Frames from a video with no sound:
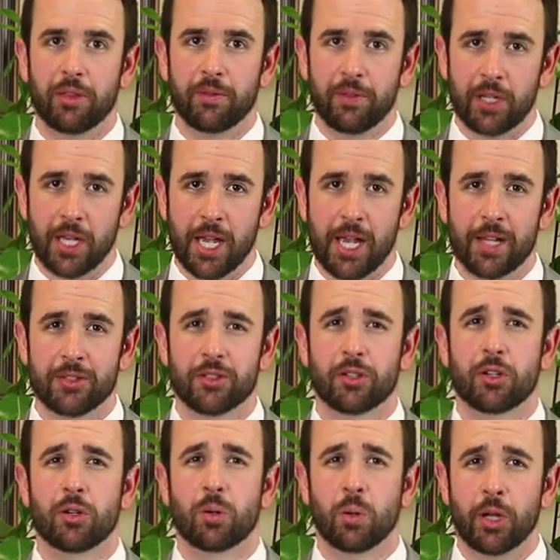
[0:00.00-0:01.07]
with the VA, it's
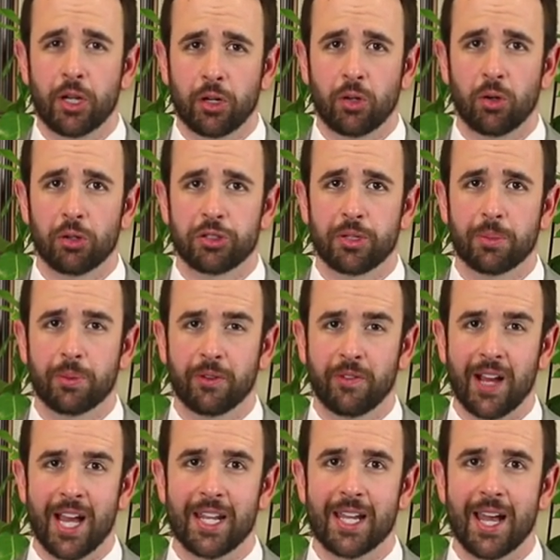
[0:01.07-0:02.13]
critical to
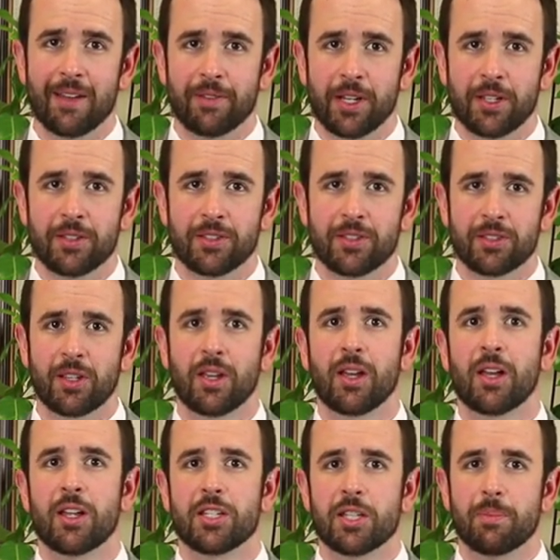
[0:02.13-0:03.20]
provide evidence
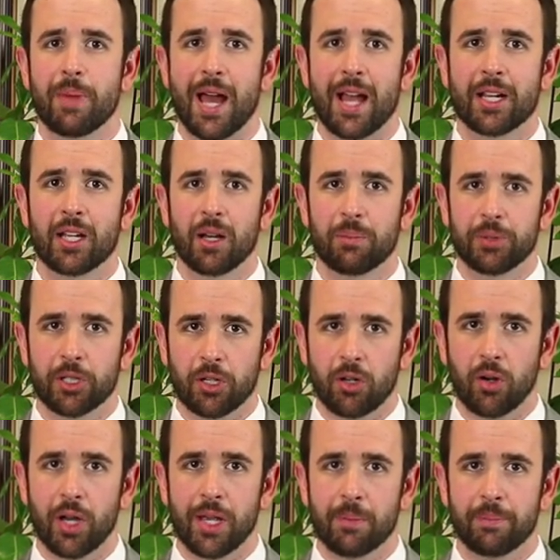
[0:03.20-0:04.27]
to back up your
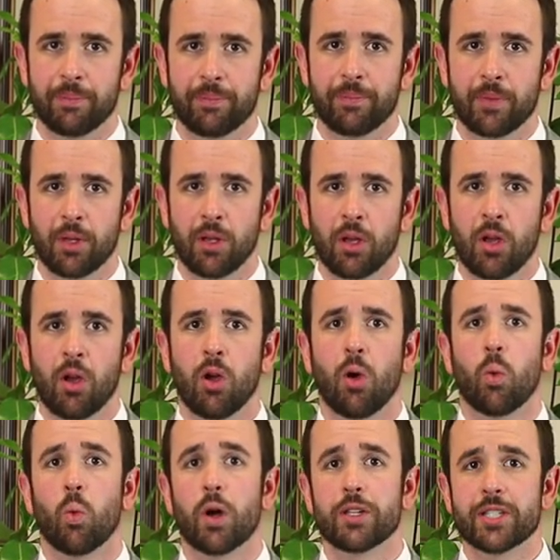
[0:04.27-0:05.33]
claim.
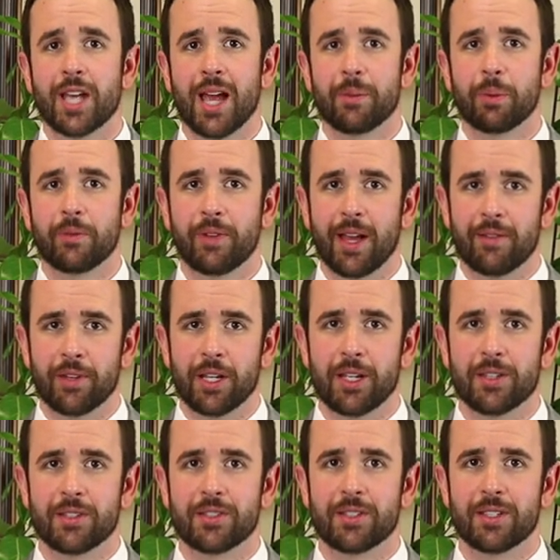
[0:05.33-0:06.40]
One type of
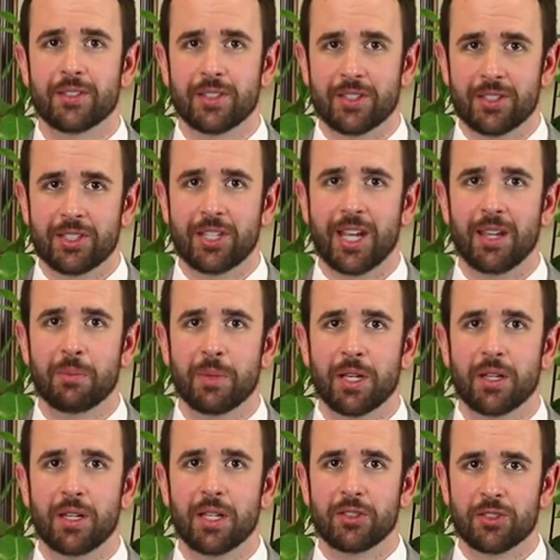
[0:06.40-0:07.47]
evidence is a
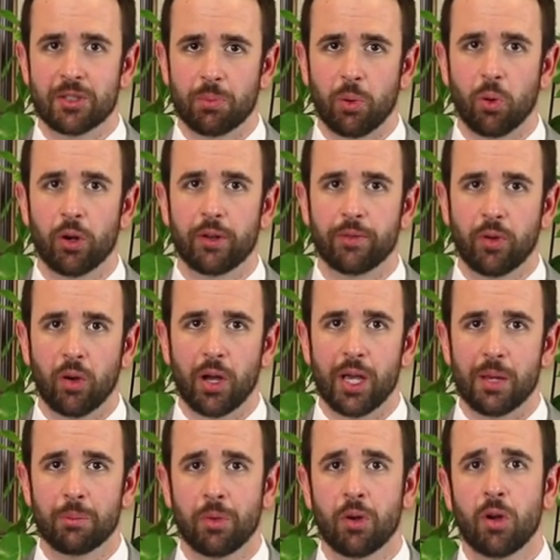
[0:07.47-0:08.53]
statement in support of
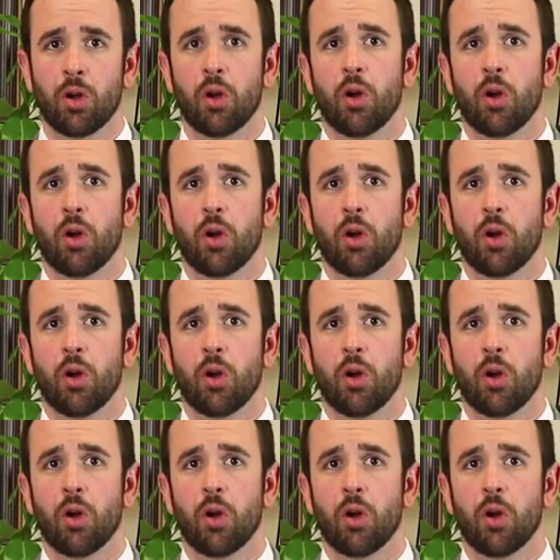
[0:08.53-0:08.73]
claim,